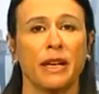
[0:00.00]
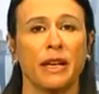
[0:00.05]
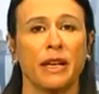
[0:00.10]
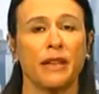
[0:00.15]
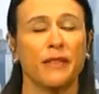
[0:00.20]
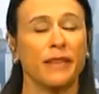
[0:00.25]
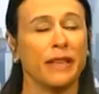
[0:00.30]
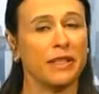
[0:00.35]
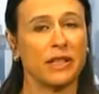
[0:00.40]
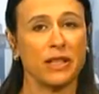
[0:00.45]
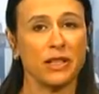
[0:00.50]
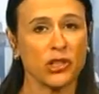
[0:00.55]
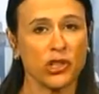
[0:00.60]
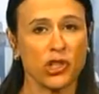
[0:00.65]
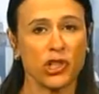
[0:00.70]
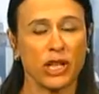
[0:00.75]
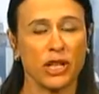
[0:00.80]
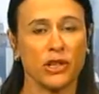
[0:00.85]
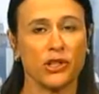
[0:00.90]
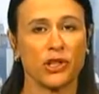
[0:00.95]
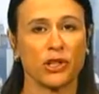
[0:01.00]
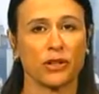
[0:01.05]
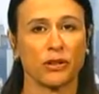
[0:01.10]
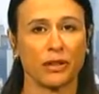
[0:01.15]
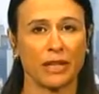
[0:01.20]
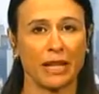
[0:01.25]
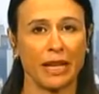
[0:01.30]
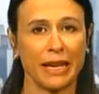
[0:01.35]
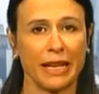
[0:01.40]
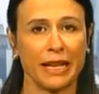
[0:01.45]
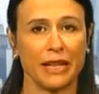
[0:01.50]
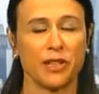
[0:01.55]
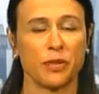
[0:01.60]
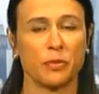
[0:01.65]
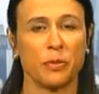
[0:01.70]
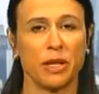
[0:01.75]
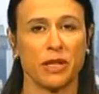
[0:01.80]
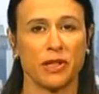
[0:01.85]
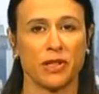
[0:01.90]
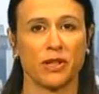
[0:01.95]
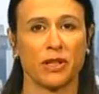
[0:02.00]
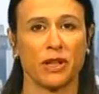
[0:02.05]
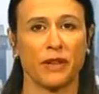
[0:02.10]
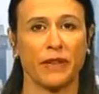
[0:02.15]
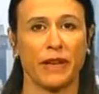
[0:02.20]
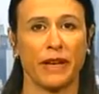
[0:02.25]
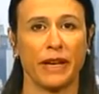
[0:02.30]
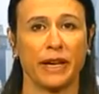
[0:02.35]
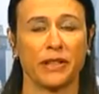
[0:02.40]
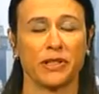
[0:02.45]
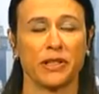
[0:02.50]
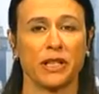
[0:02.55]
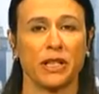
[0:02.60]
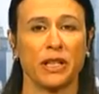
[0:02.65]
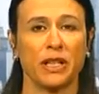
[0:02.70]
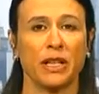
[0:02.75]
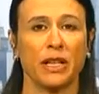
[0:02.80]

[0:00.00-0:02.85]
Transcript: And they didn't change their case based on that.